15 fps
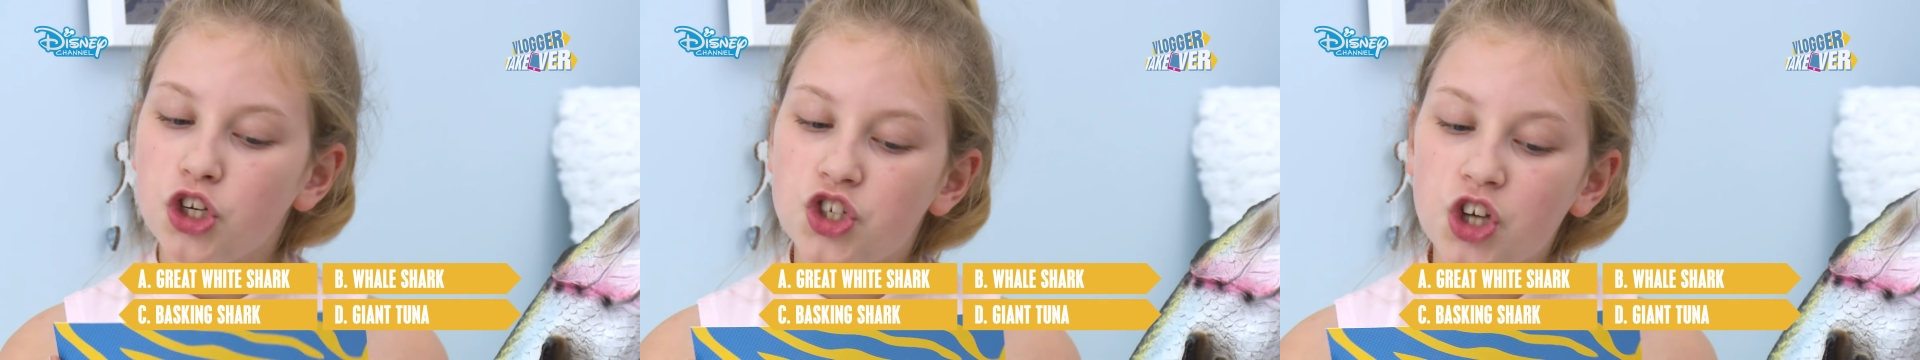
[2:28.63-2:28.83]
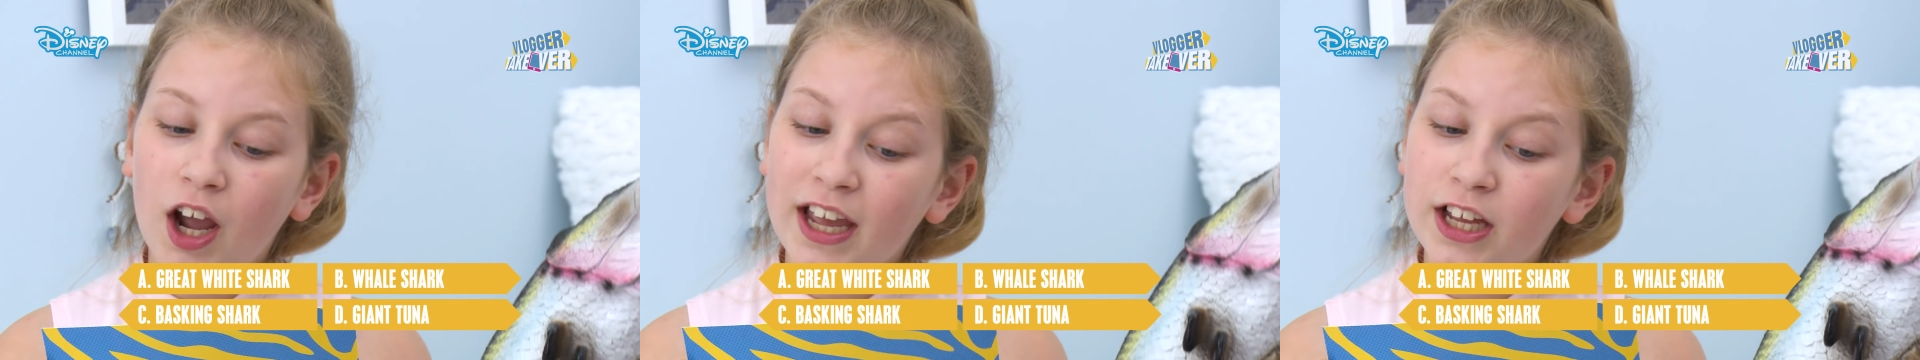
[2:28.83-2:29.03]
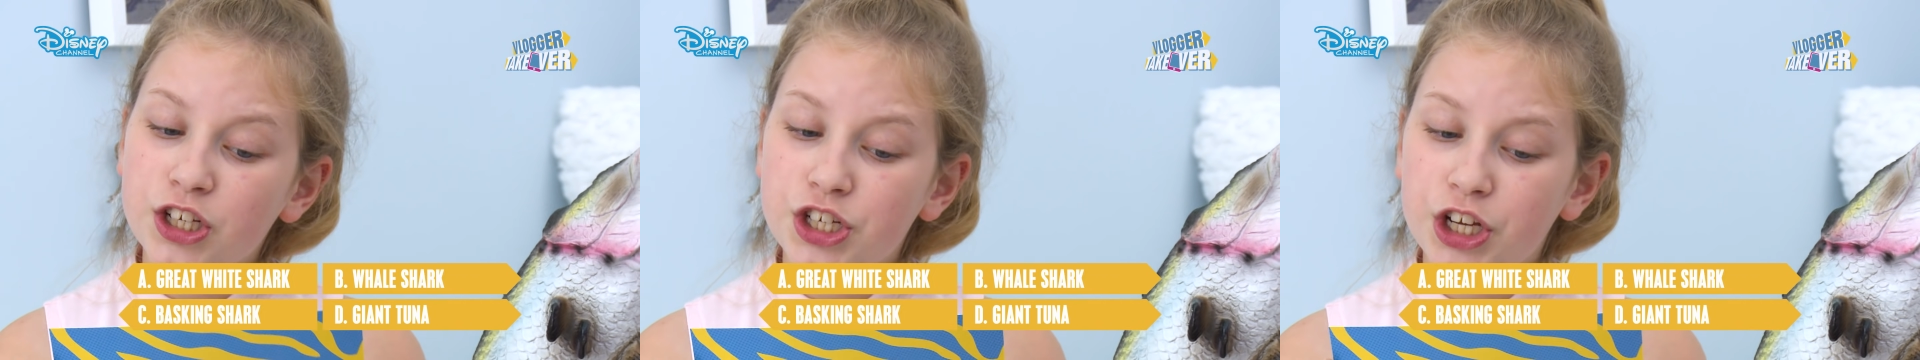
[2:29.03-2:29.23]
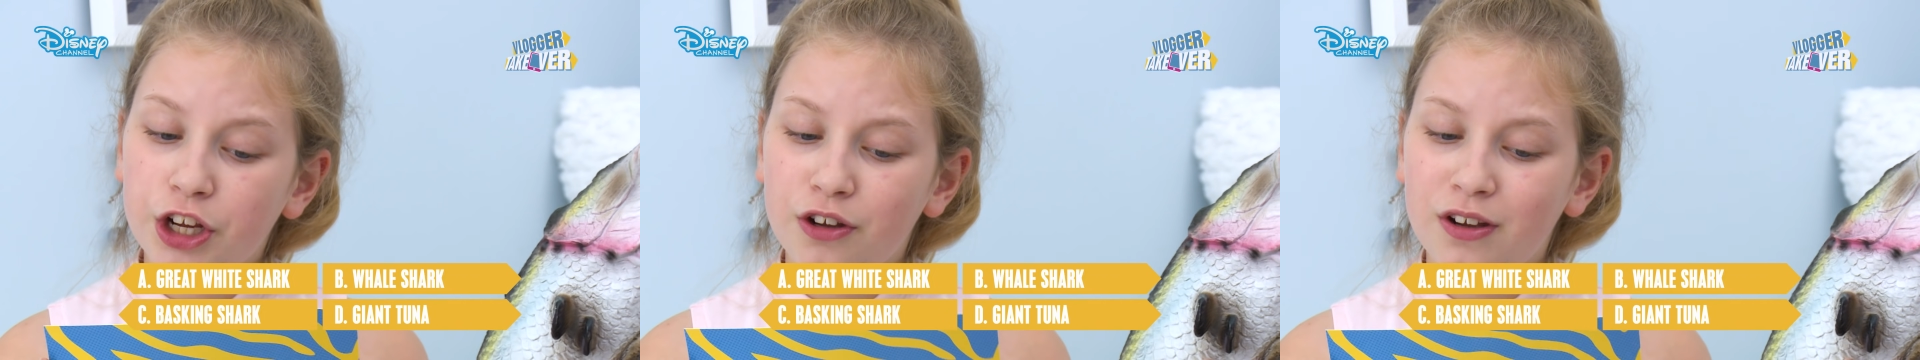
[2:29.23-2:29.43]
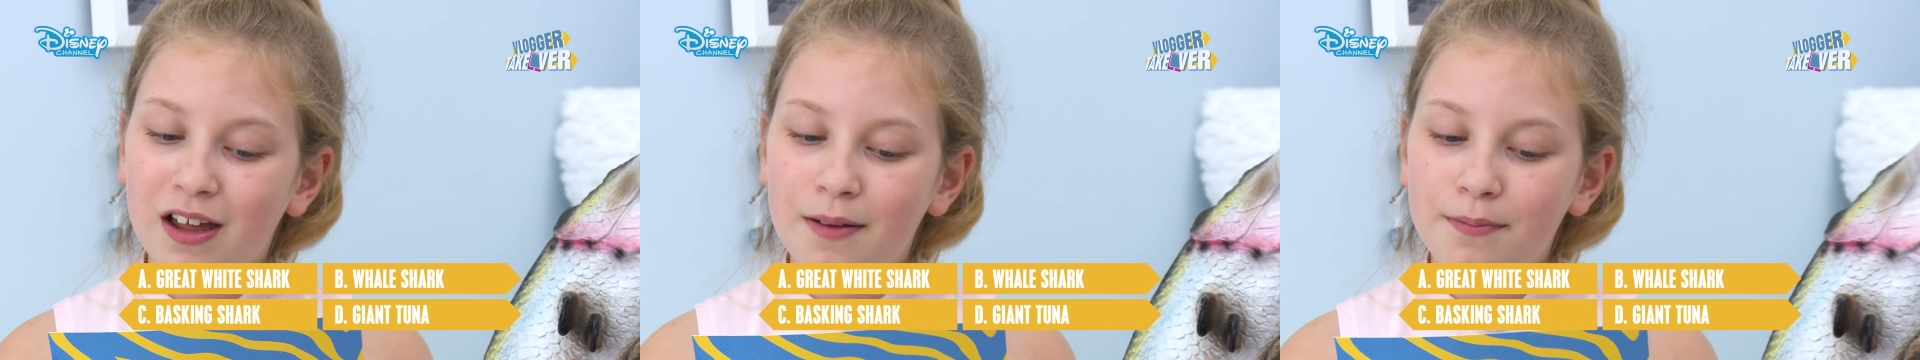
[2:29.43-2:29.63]
Giant
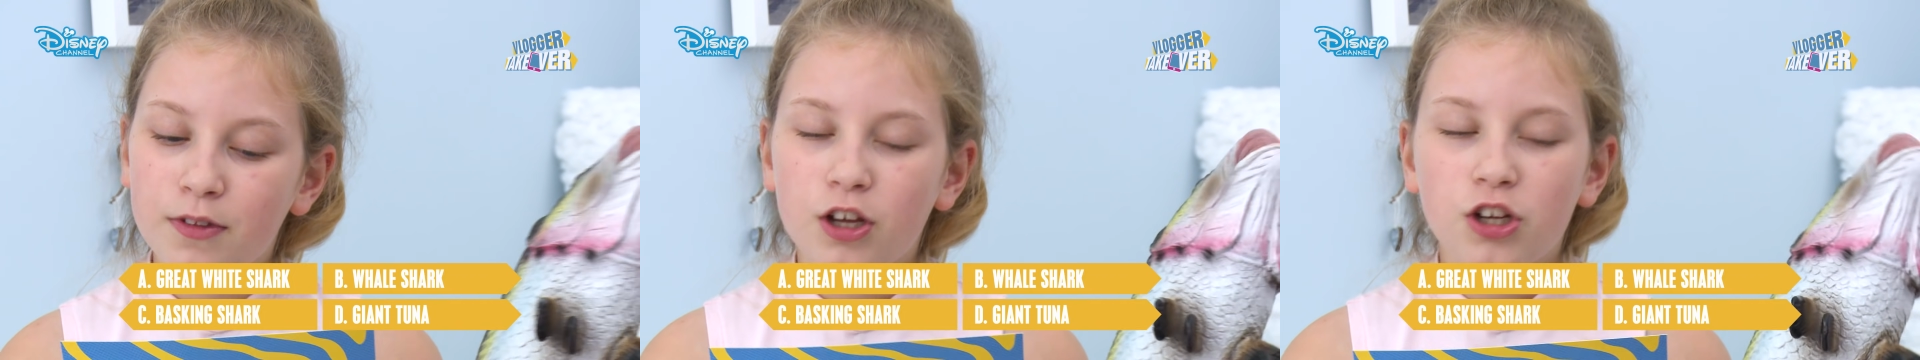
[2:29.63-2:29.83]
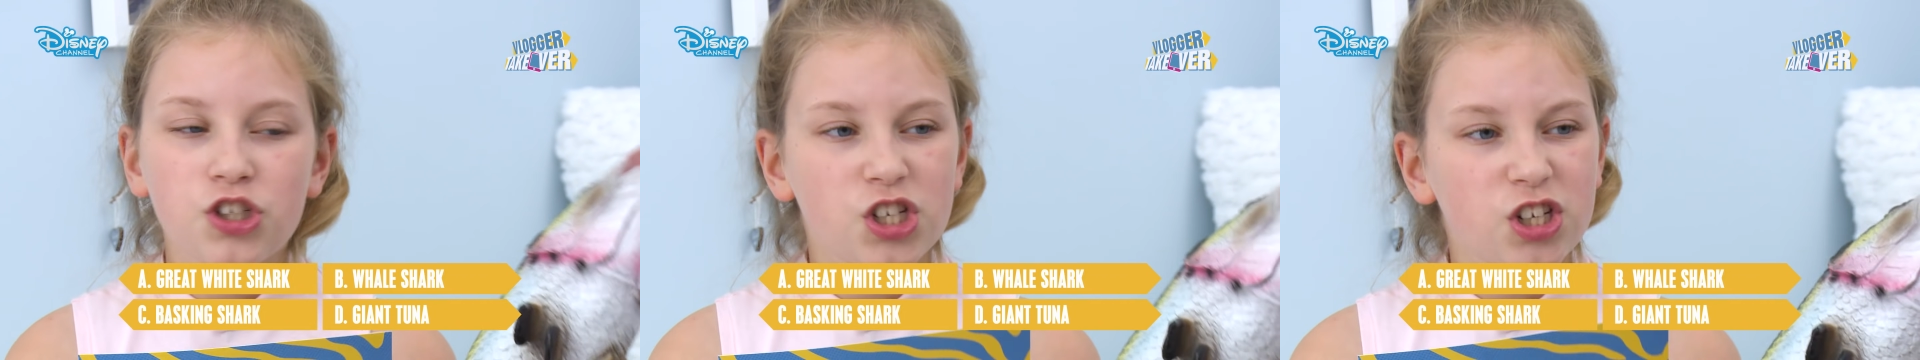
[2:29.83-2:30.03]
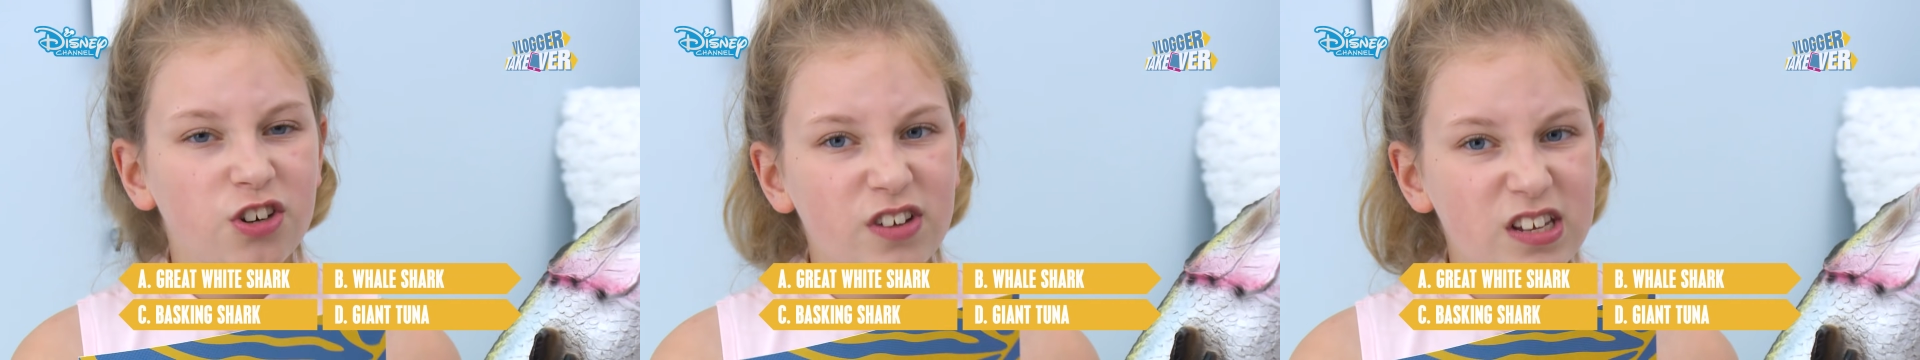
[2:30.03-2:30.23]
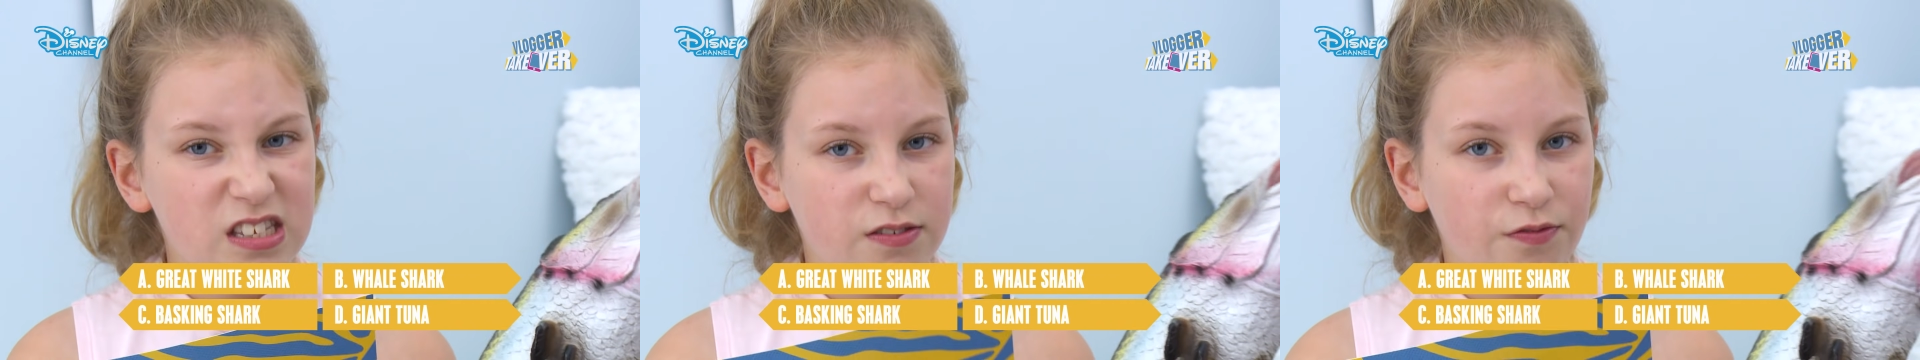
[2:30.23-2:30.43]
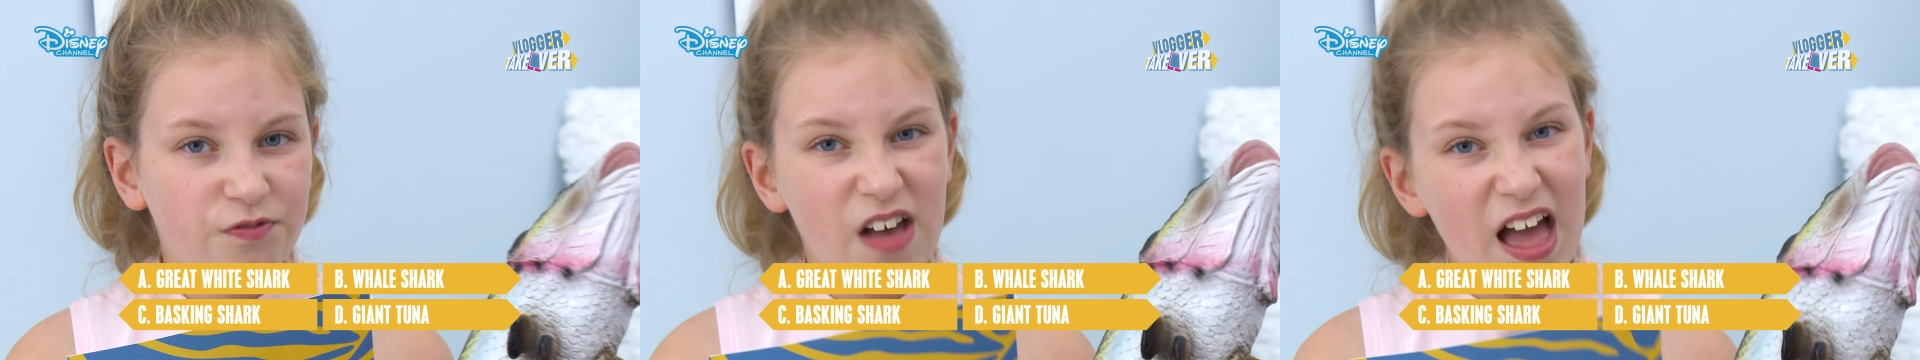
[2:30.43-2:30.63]
tuna, tuna
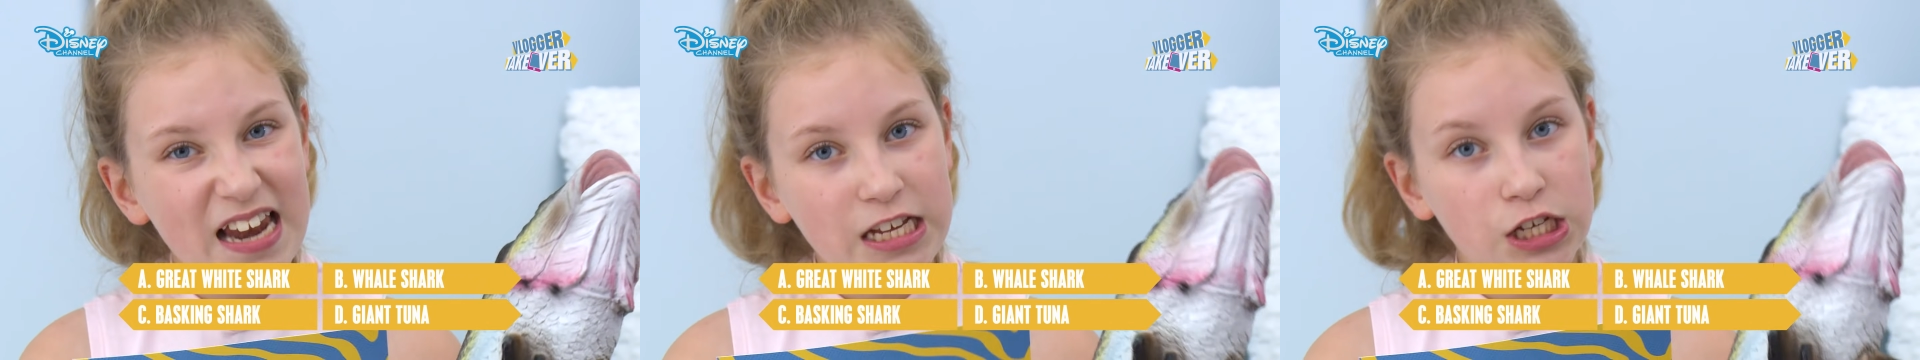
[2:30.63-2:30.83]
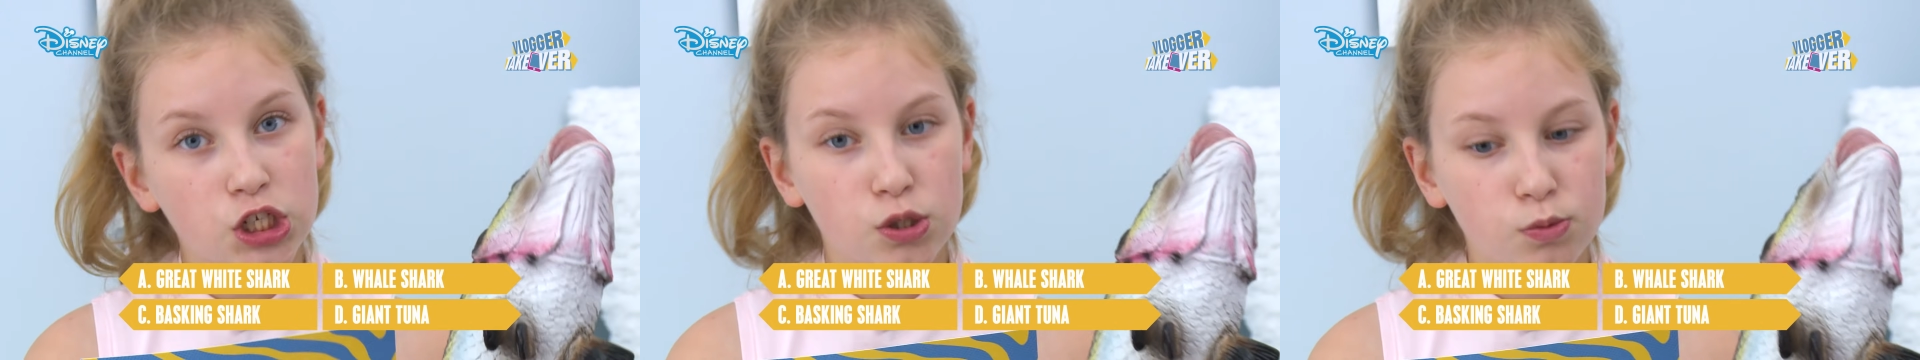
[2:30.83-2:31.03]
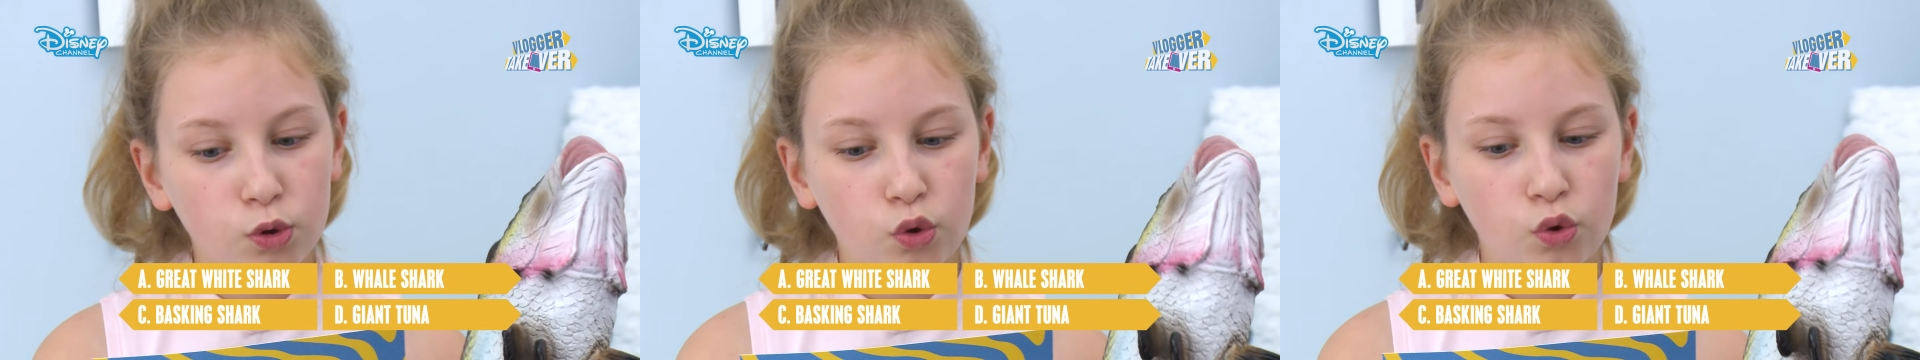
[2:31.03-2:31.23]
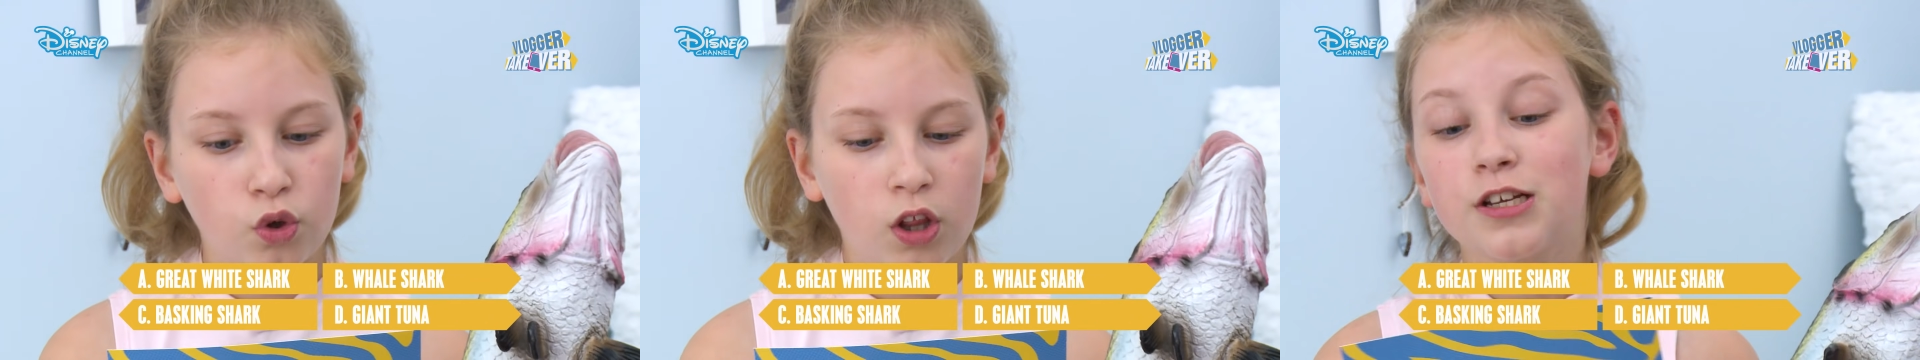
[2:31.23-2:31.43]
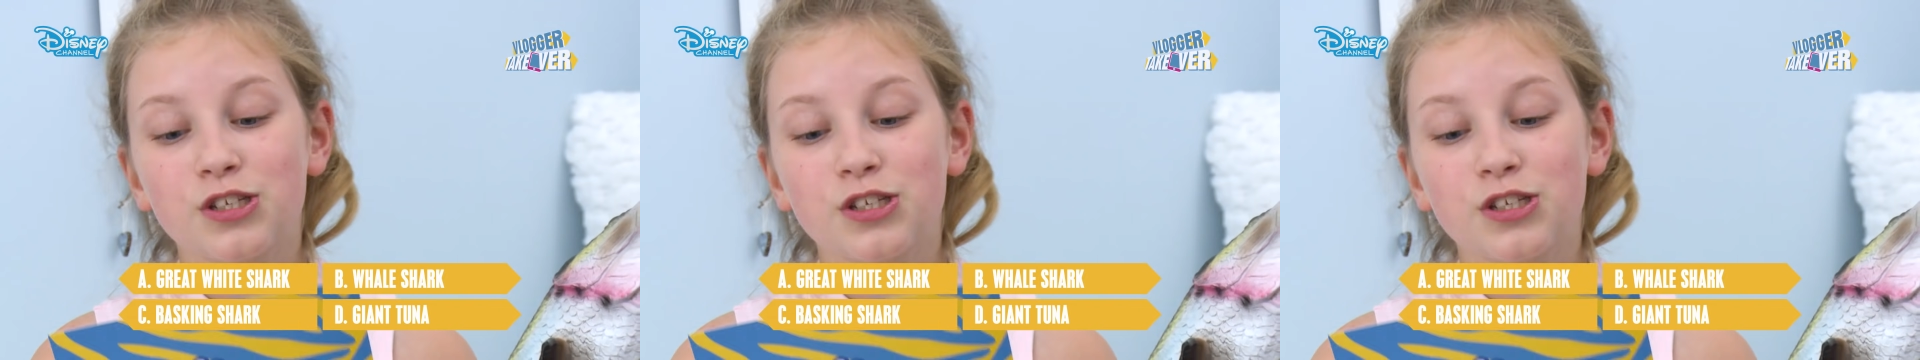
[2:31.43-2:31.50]
is fairly small,